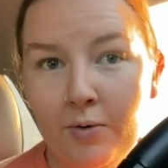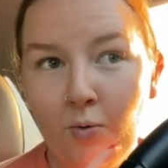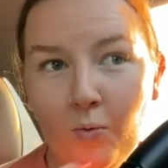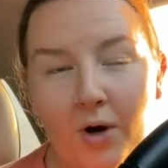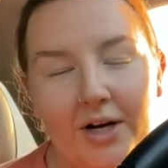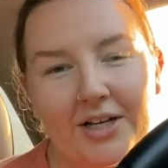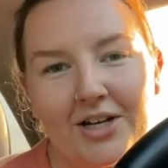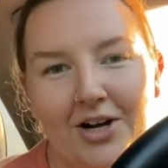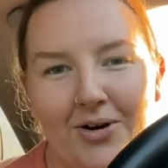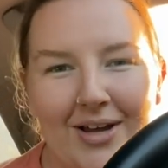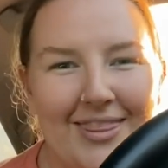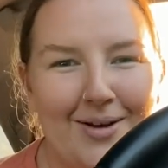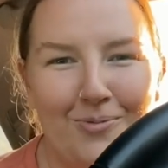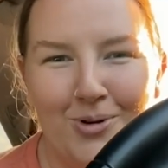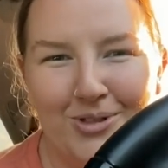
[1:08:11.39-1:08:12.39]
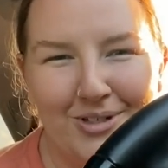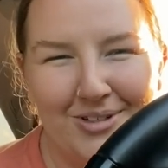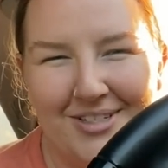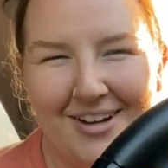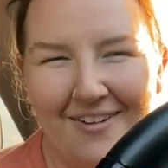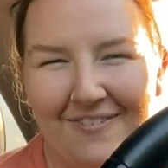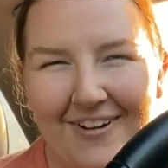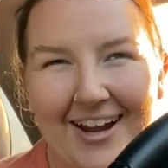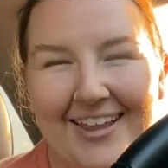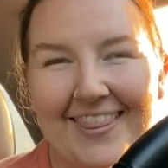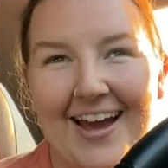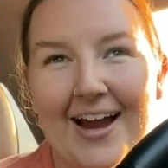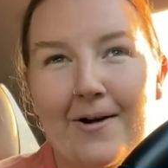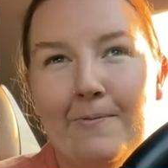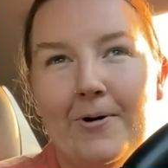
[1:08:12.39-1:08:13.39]
one, you know, and then we'll do stuff like
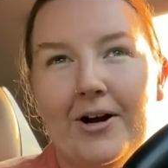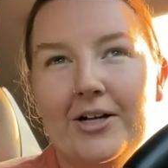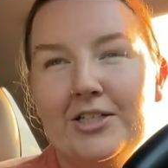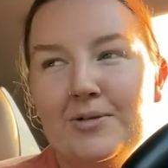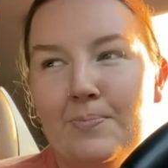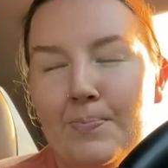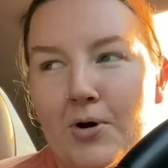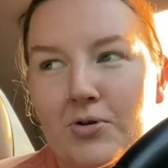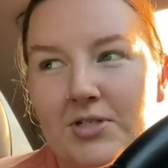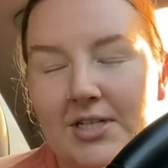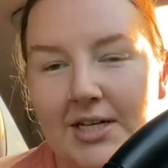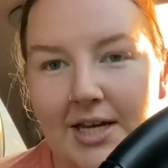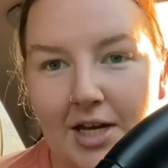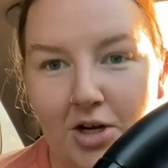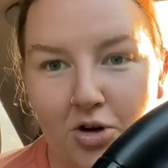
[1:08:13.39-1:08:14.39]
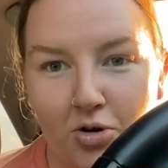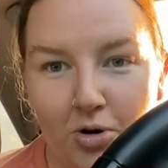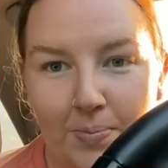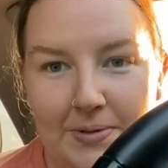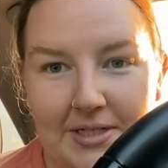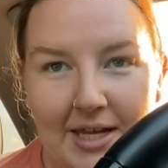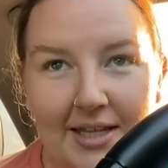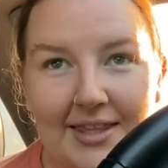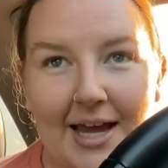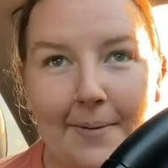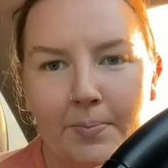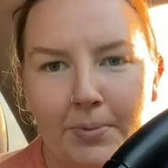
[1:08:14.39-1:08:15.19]
that where it's mostly in groups like that.